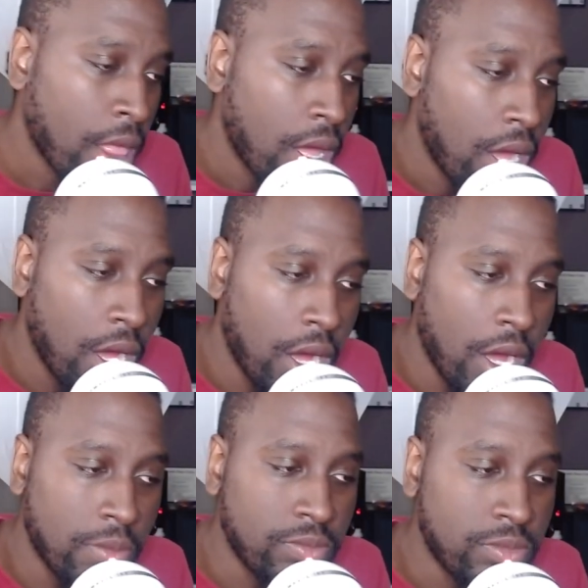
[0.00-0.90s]

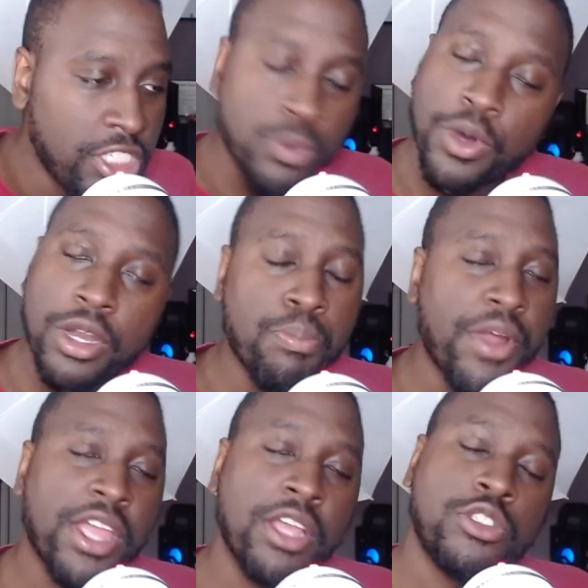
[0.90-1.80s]
just wanted to
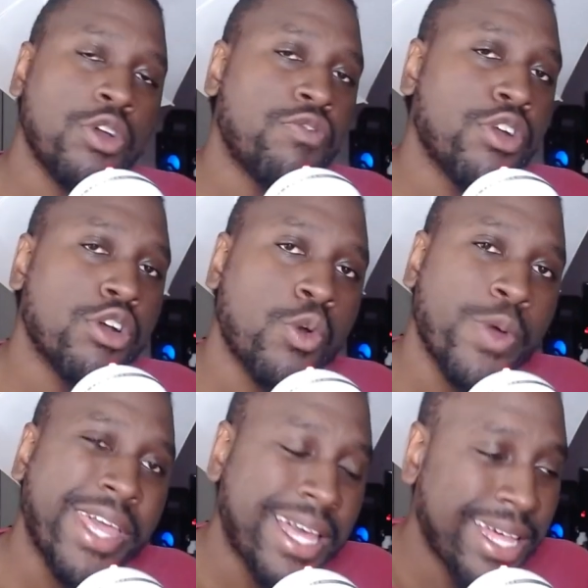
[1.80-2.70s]
bring you to it real
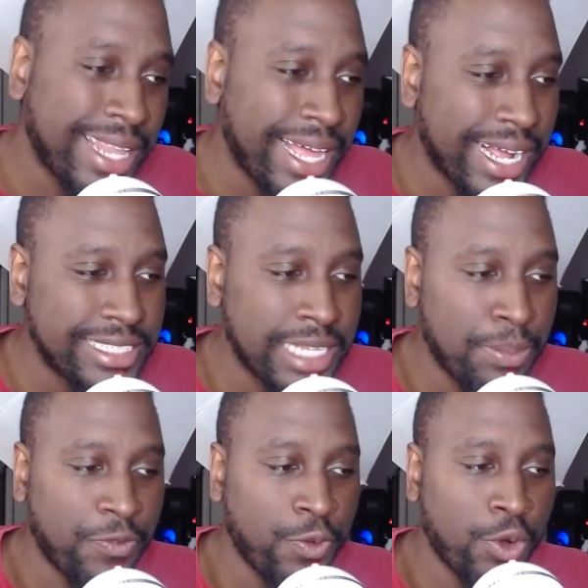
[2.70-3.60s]
quick. Like I said
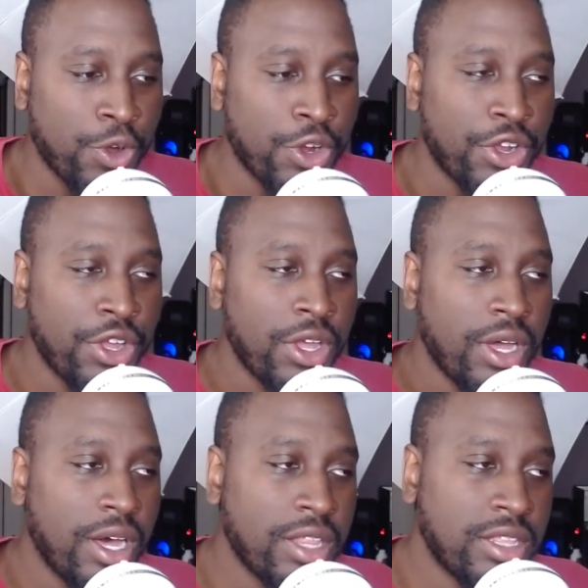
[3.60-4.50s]
before,
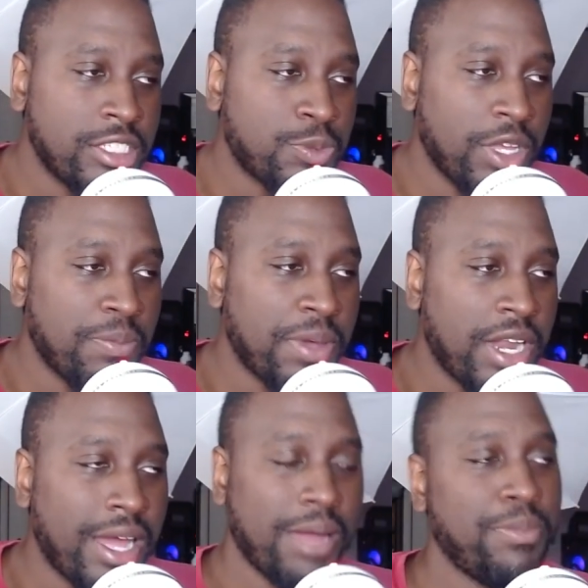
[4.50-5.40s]
this week, man,
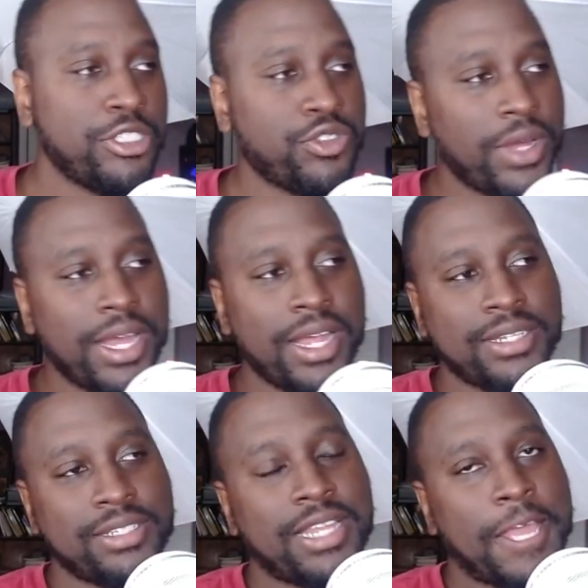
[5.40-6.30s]
I've been trying.
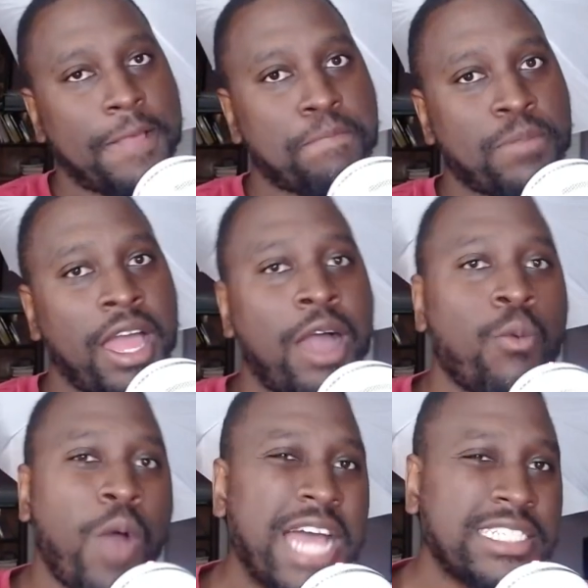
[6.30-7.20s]
Like, I
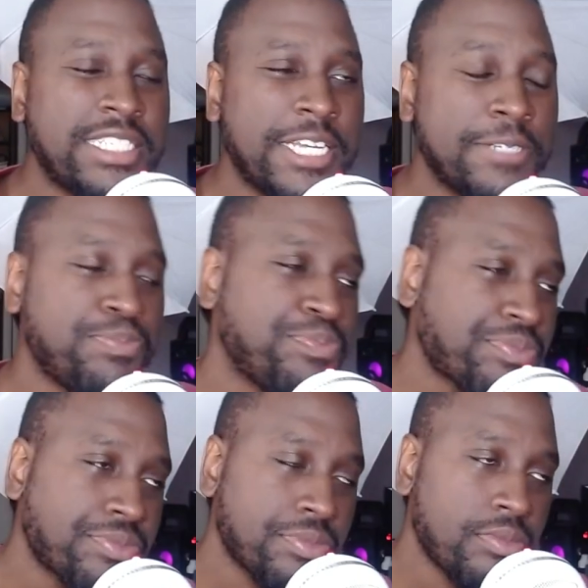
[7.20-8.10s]
watched it,
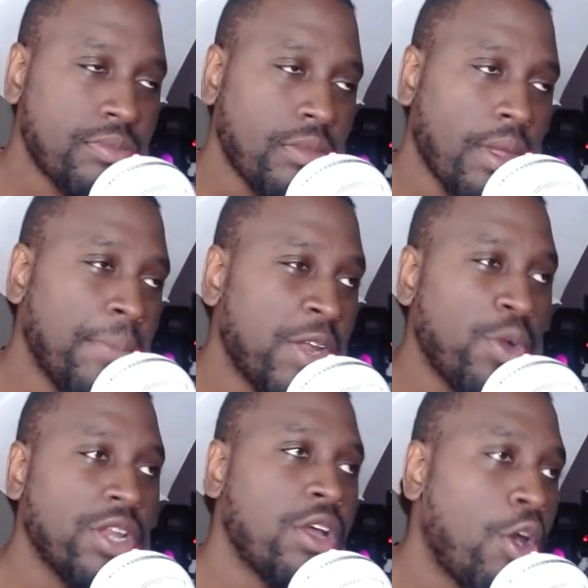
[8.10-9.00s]
but it
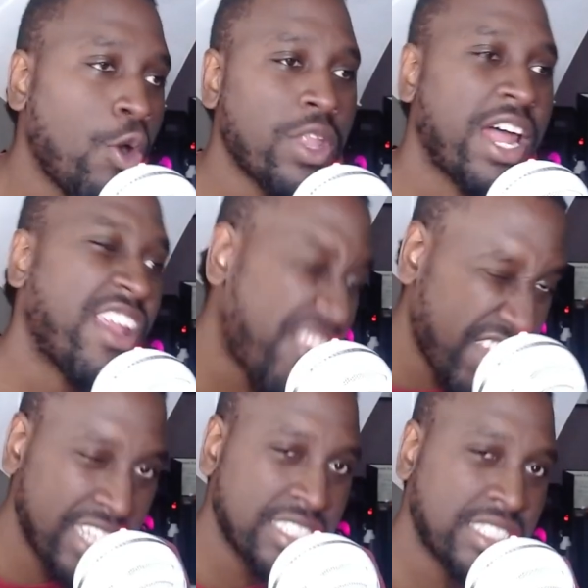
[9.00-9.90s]
wasn't a whole lot of
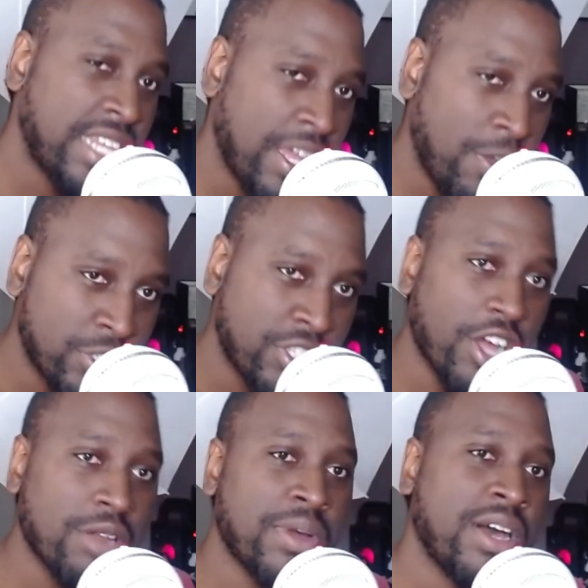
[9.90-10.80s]
things that they was
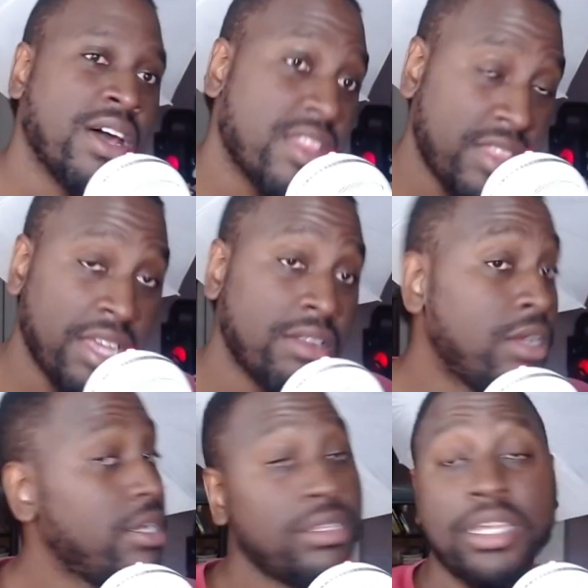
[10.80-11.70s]
talking about other than
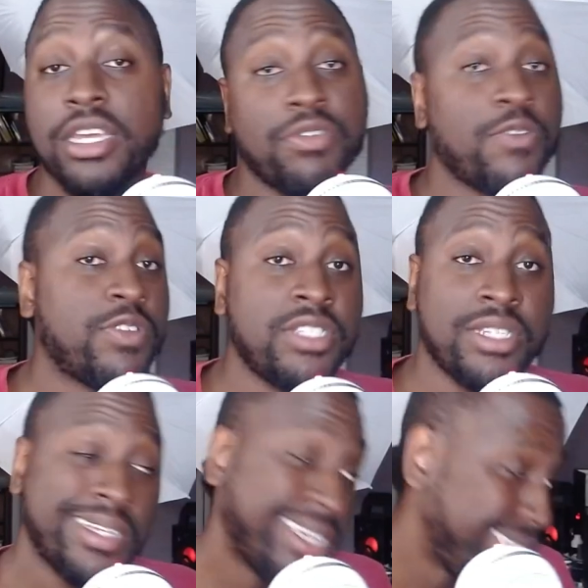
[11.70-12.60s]
they're getting ready for seated.
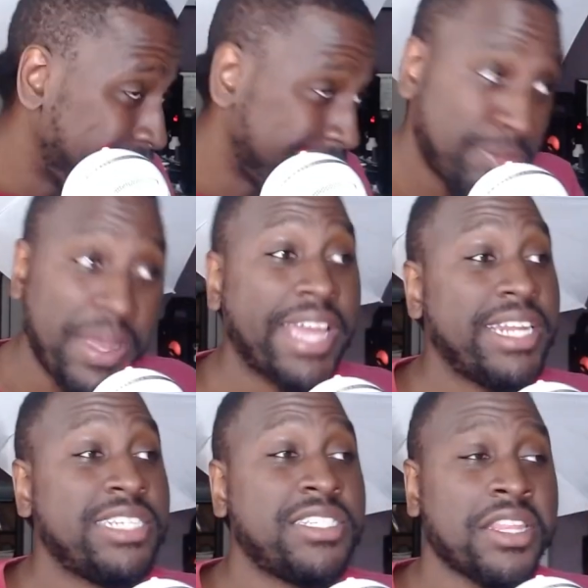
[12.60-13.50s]
They're smacking
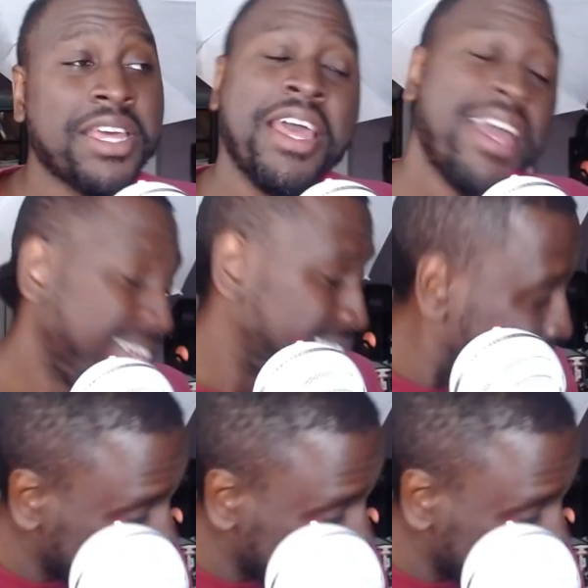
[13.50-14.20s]
each other. They're